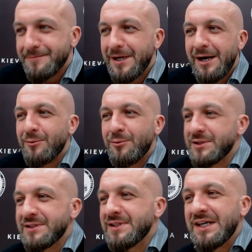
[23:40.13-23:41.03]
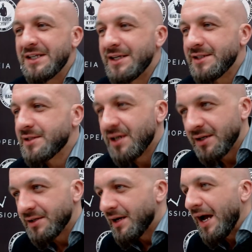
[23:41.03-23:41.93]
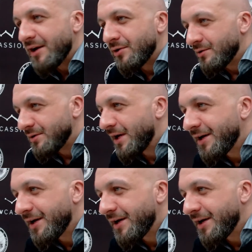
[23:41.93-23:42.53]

I was not a nice guy at all.